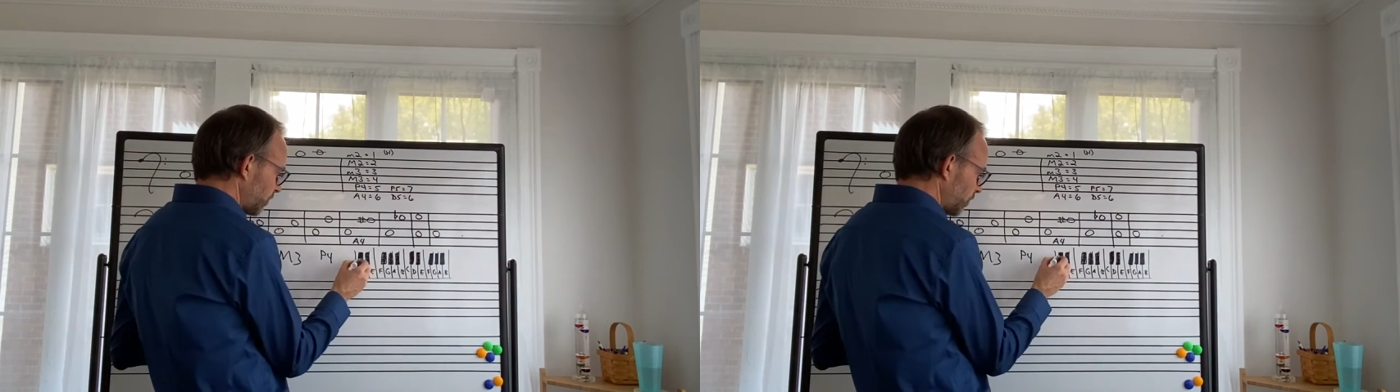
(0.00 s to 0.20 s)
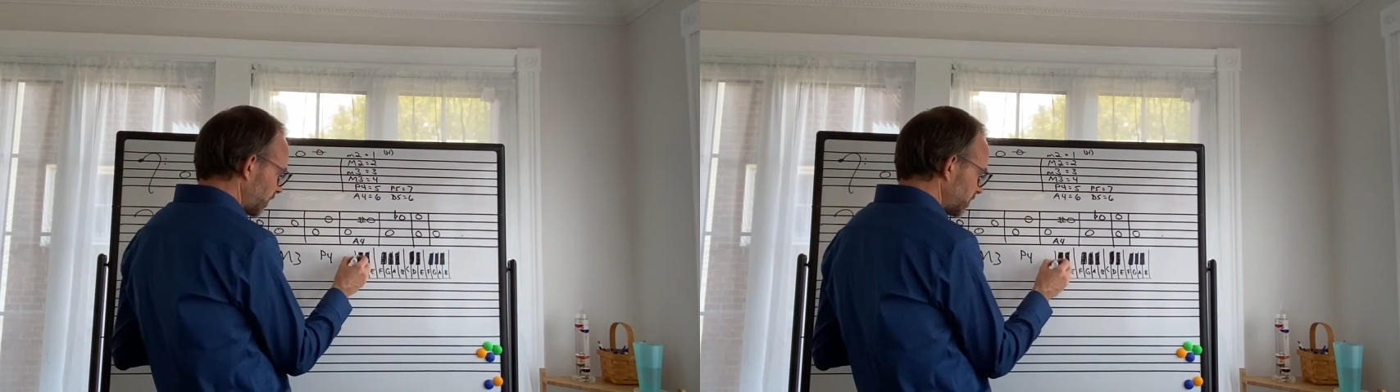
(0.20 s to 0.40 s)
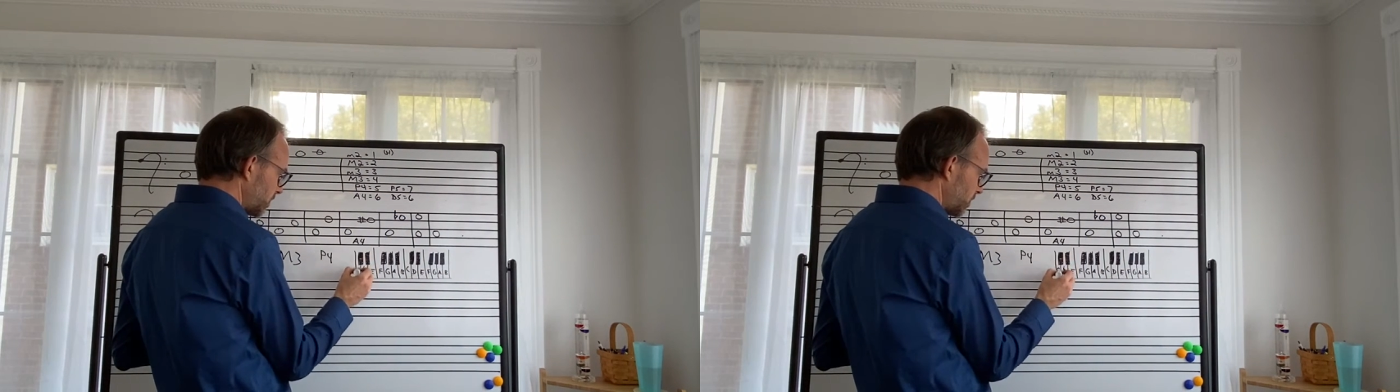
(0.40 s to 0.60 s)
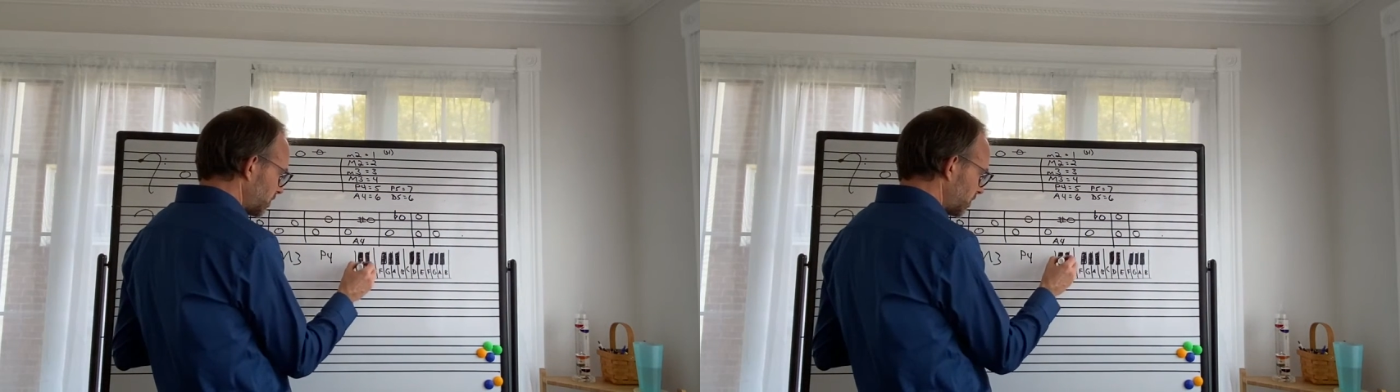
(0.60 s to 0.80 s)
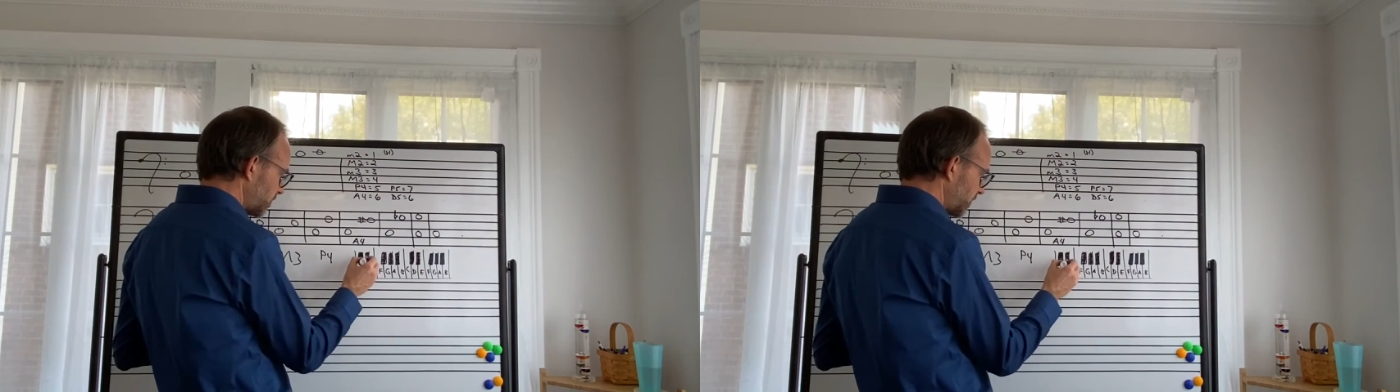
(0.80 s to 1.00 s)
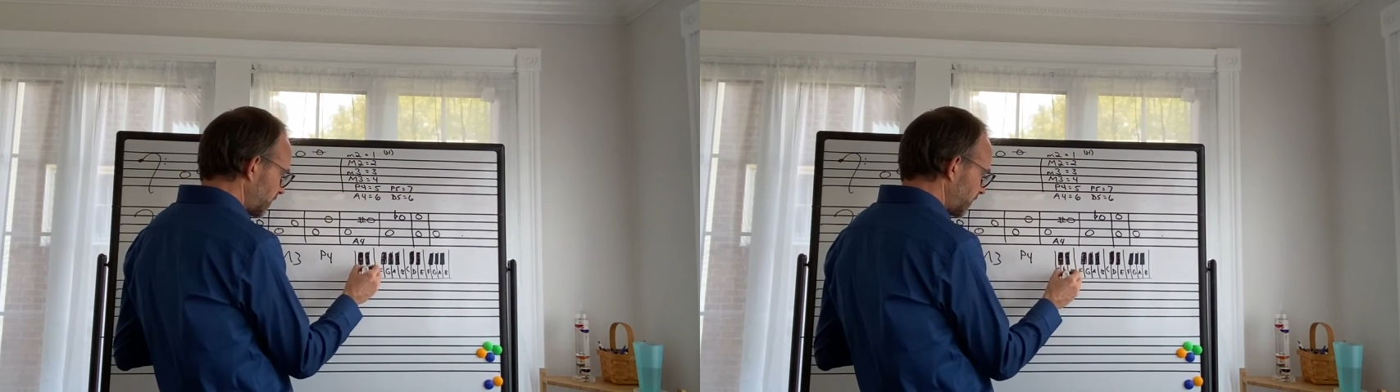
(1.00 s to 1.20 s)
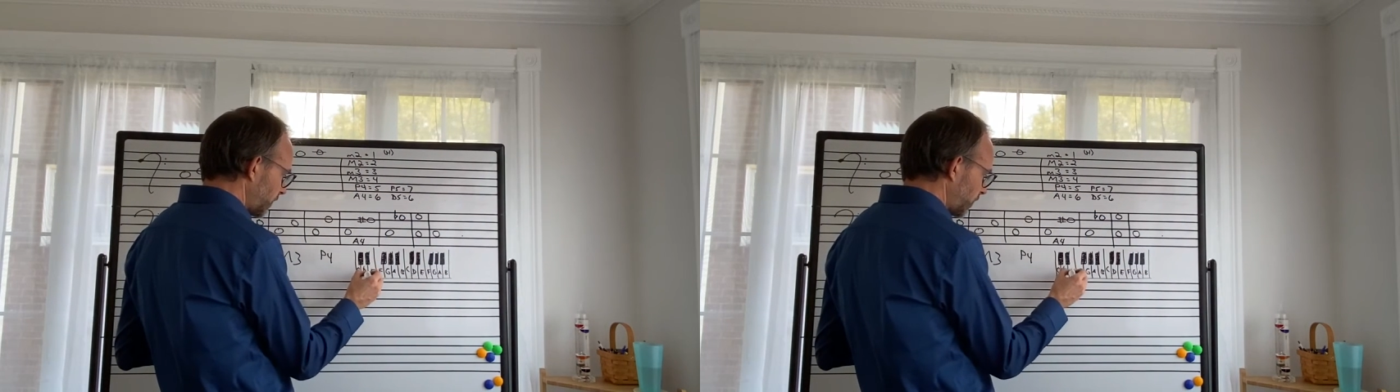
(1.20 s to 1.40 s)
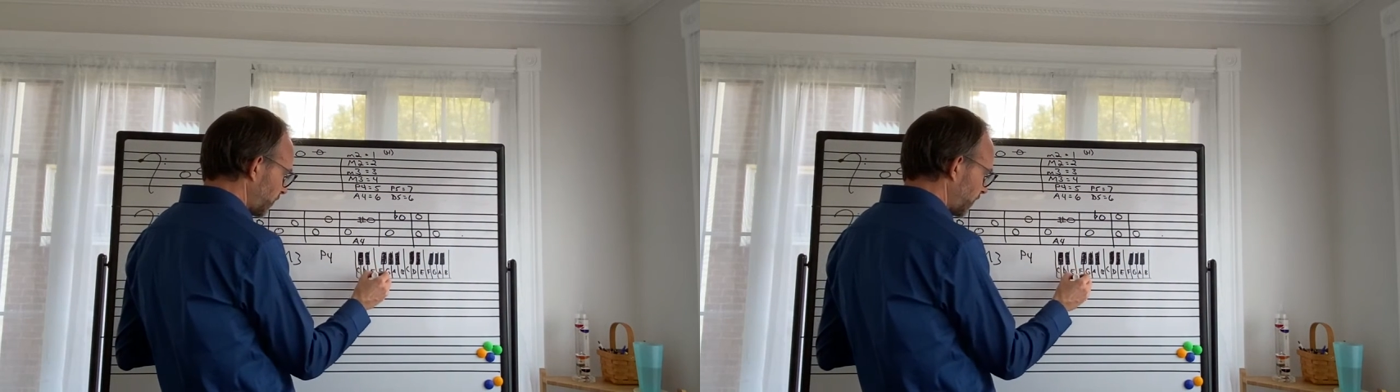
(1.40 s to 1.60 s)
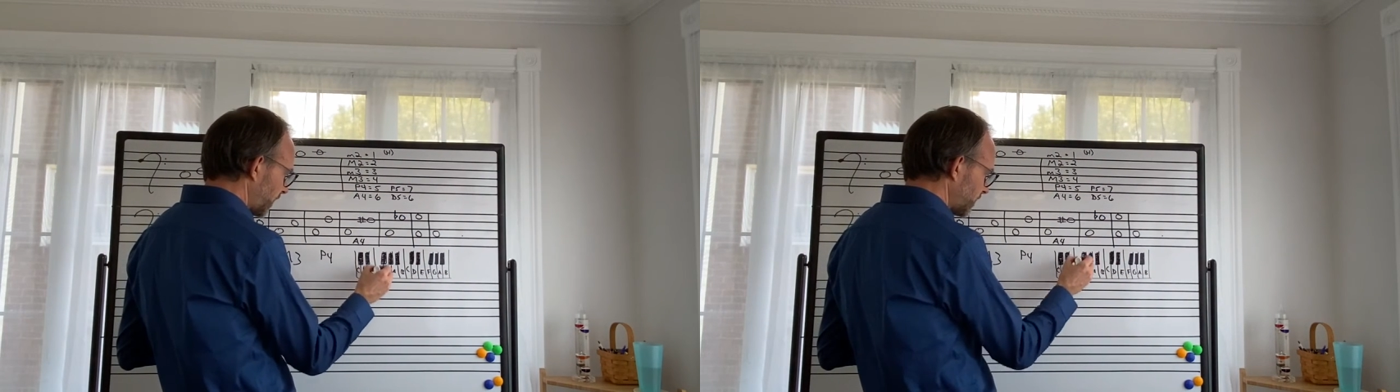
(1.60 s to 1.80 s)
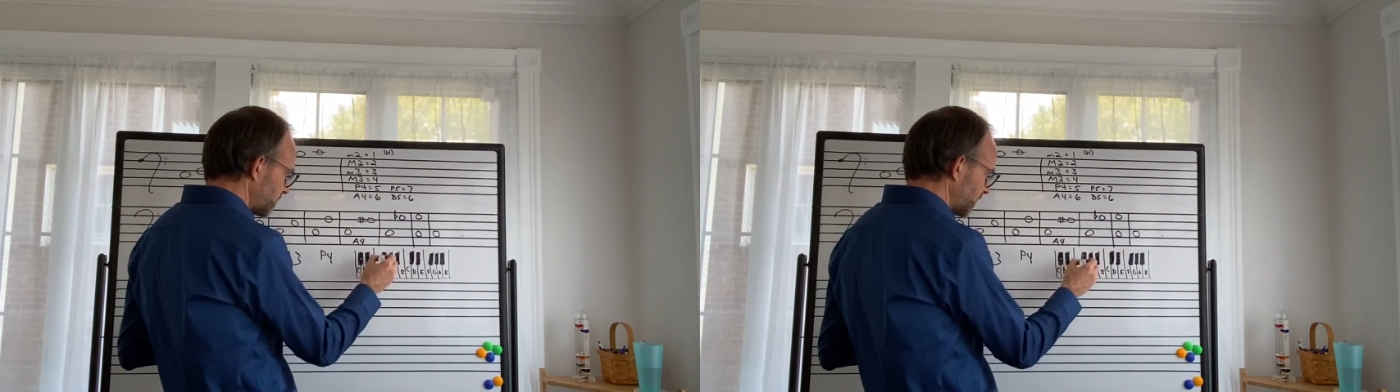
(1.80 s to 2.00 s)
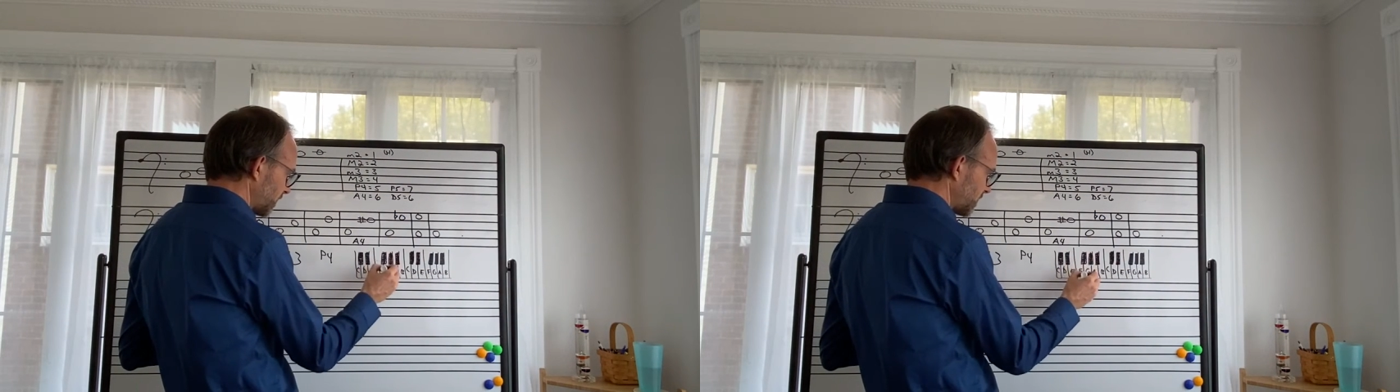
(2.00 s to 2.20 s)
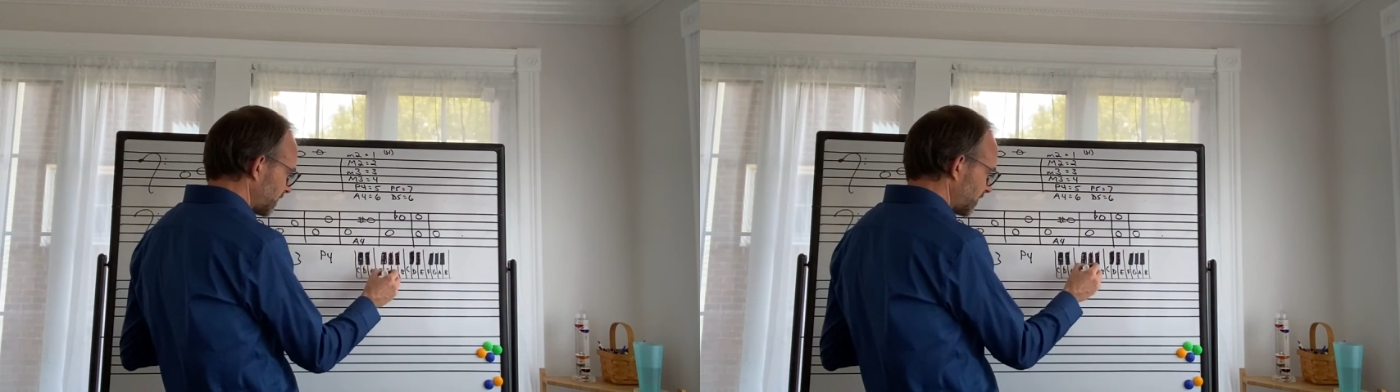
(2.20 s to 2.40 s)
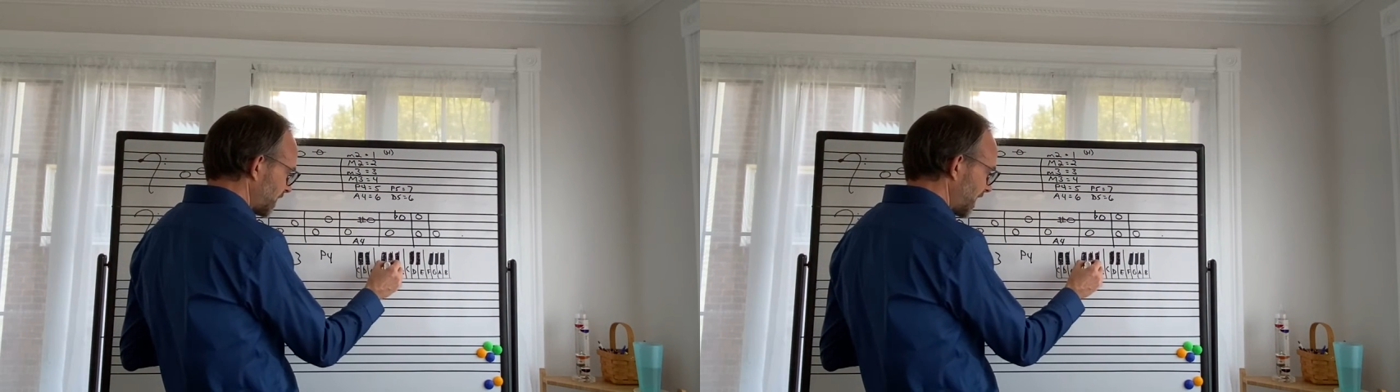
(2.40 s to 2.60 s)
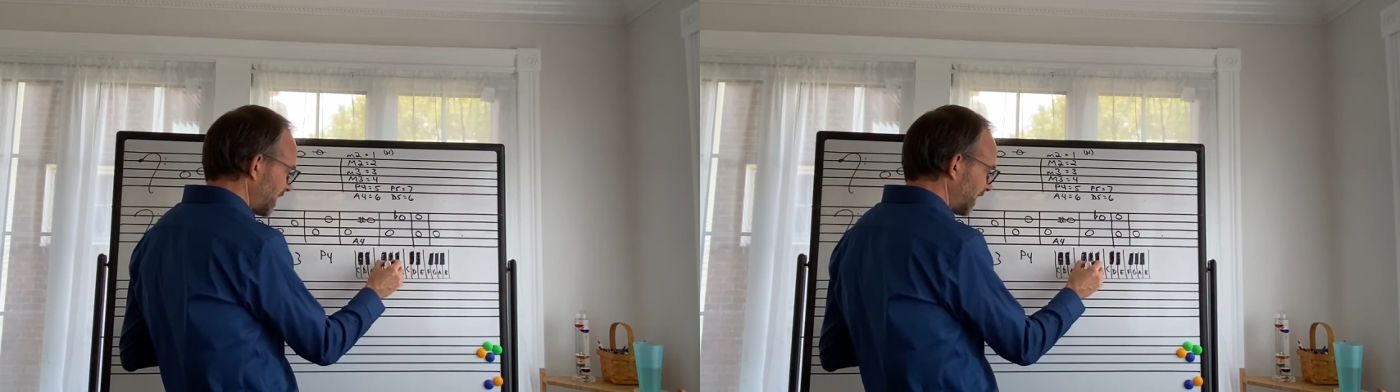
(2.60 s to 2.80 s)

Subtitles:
1, 2, 3, 4, 5, 6, 7, 8.